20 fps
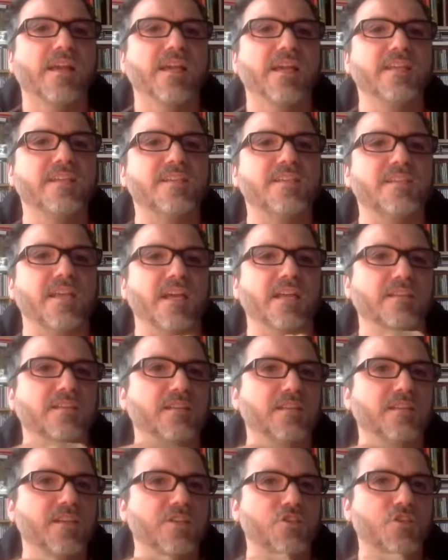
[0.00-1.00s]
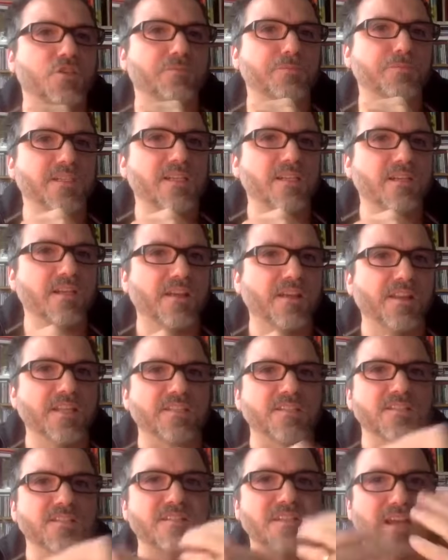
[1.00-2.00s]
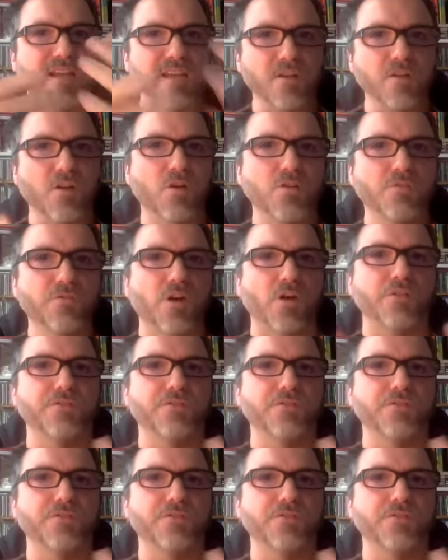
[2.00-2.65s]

Instead, it should be clear that the takeover